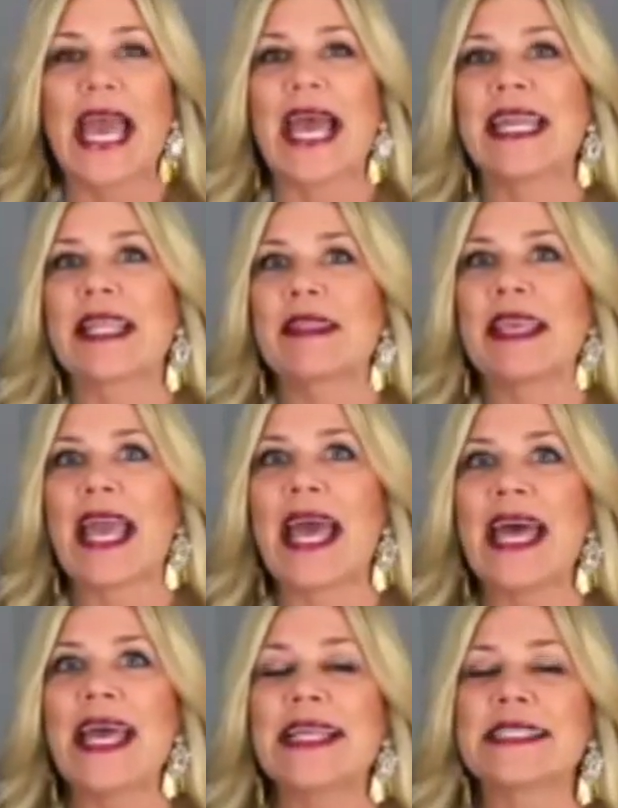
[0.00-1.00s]
and at the
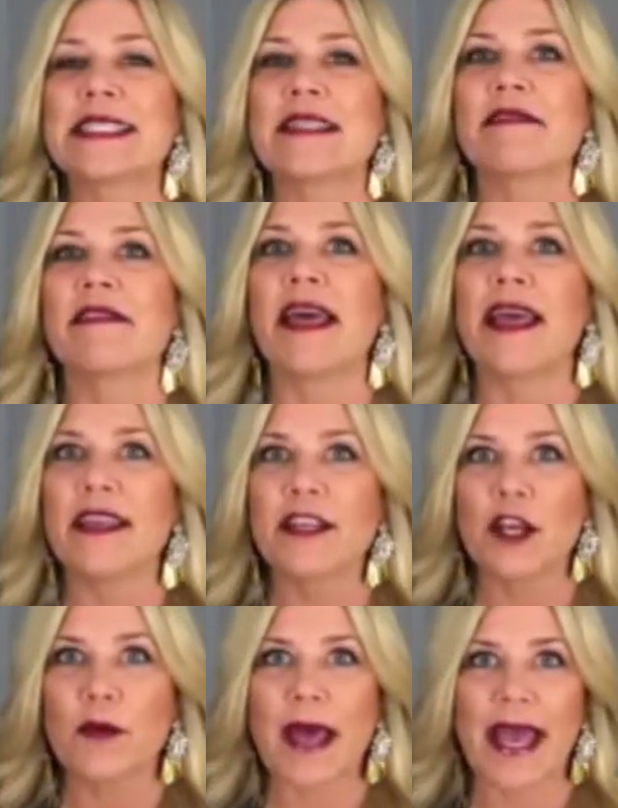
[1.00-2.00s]
end, then
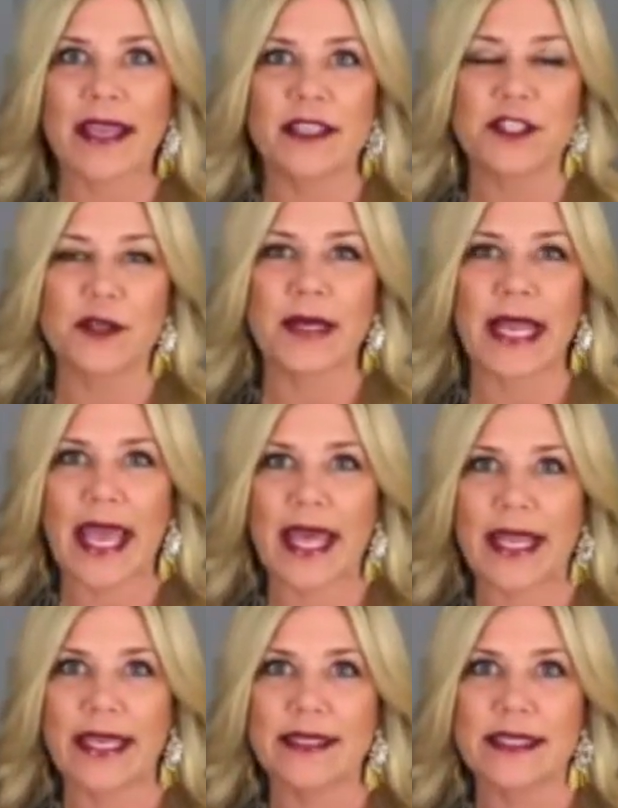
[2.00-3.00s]
go back and do an
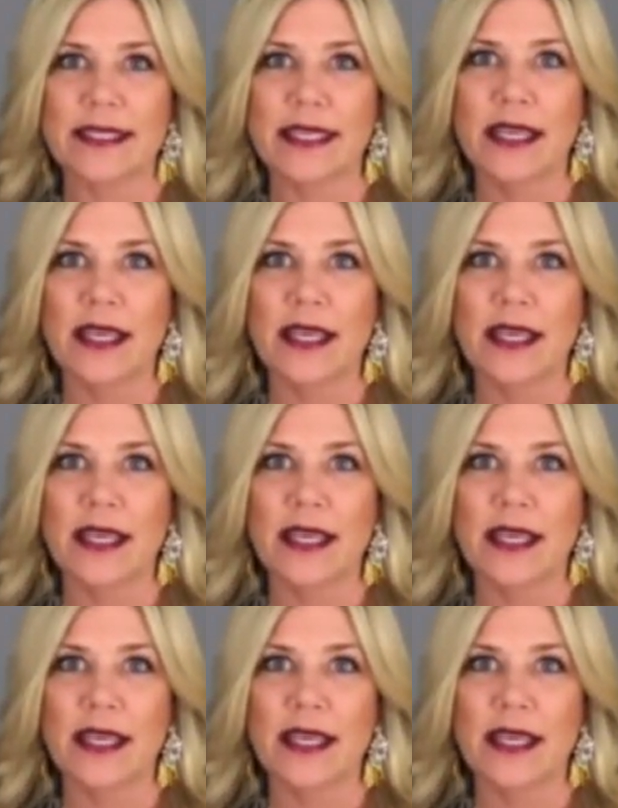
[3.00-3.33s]
edit.